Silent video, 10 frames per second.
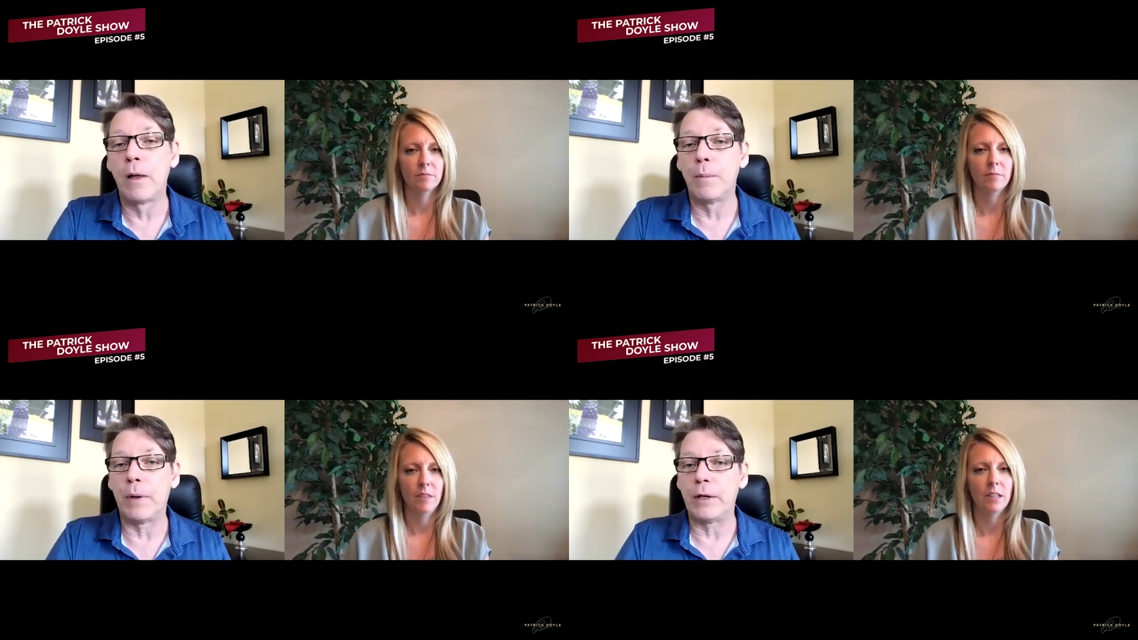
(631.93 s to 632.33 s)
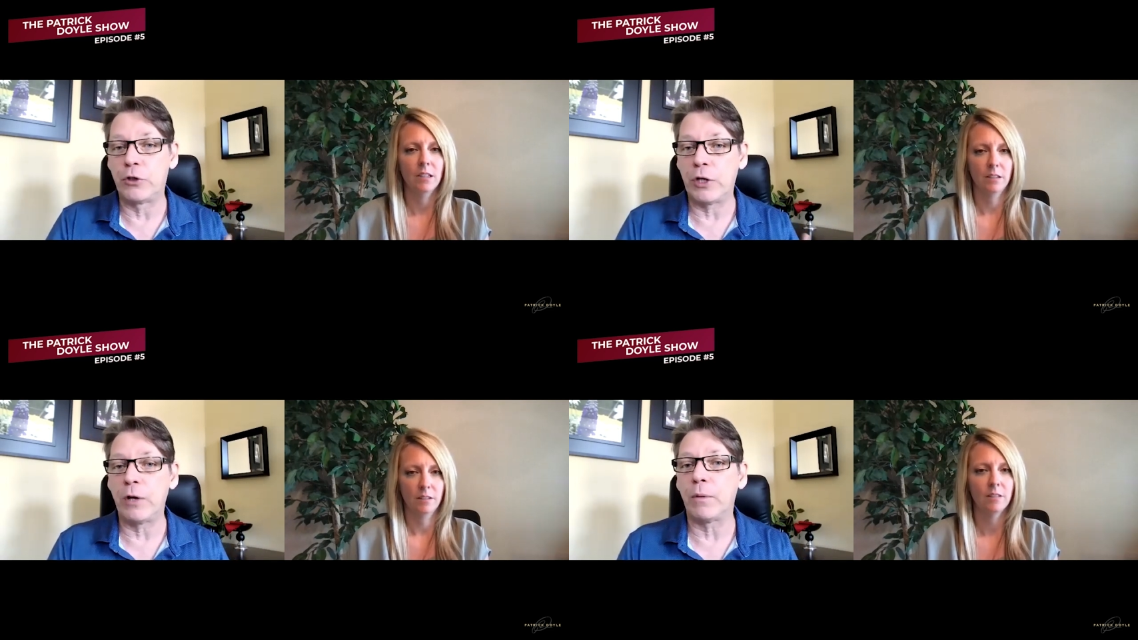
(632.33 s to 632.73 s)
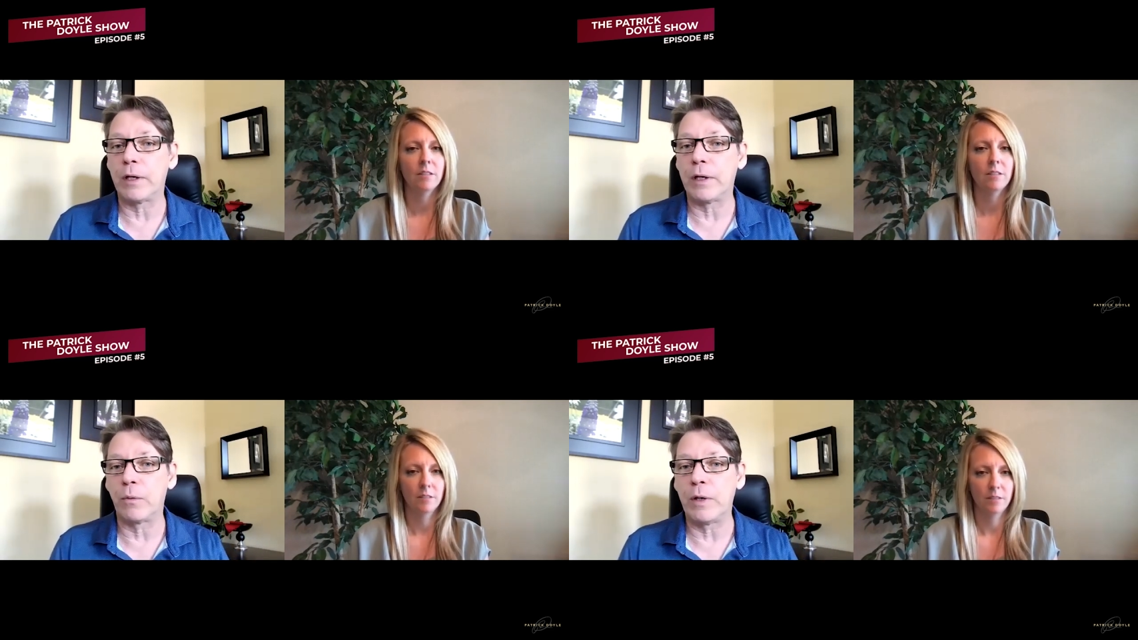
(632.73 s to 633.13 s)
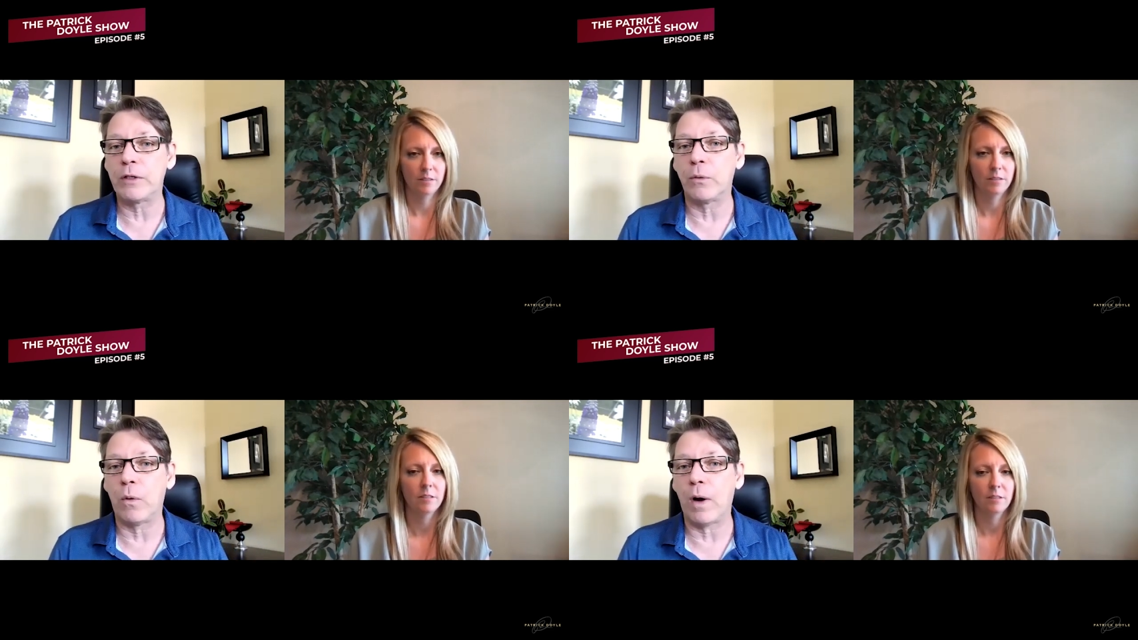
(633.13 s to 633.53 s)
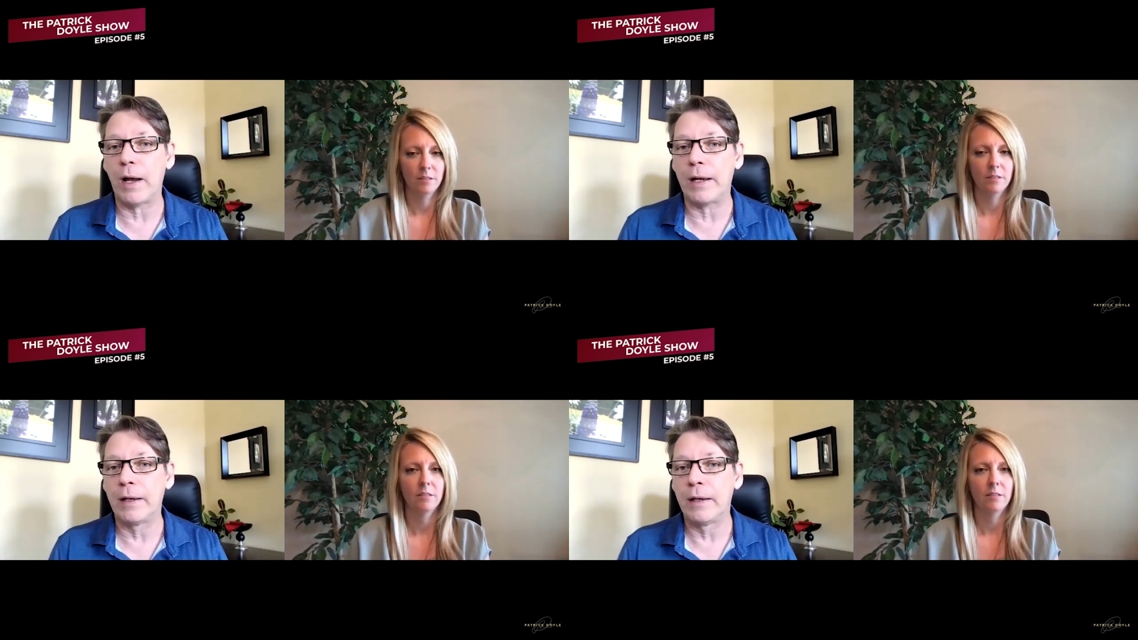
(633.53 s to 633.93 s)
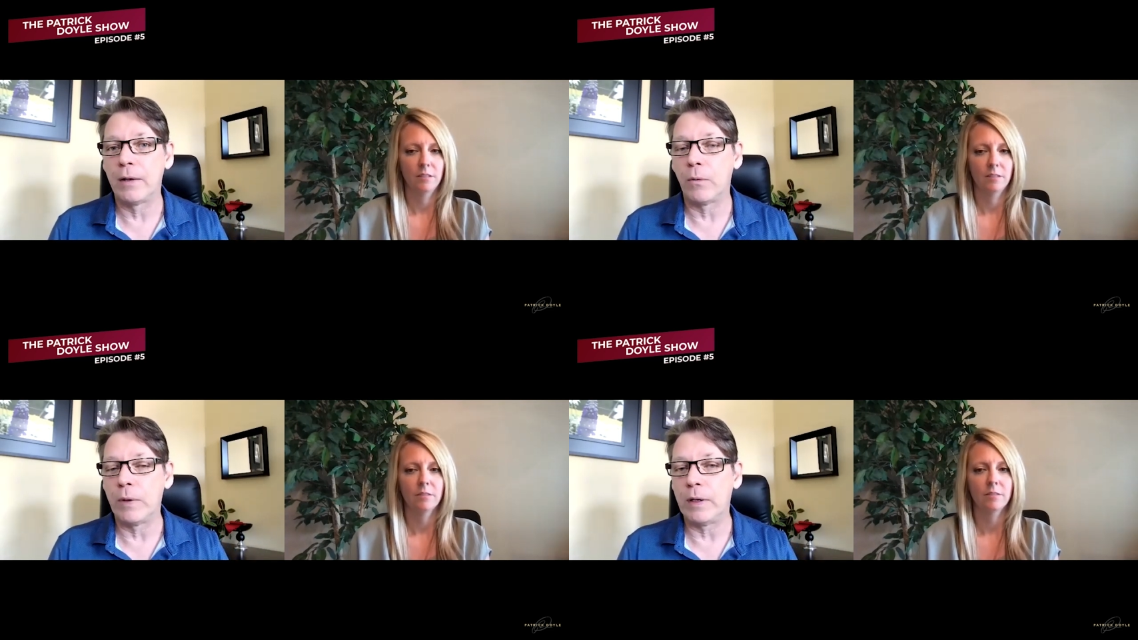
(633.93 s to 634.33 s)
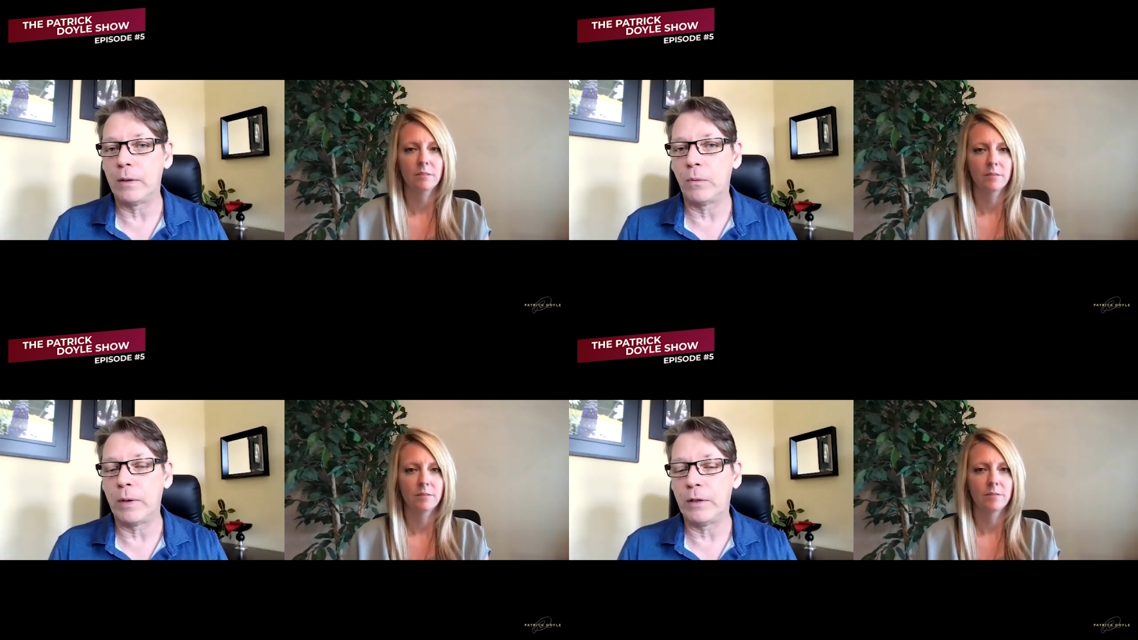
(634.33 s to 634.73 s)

Speaker 1: but generally the reason why we we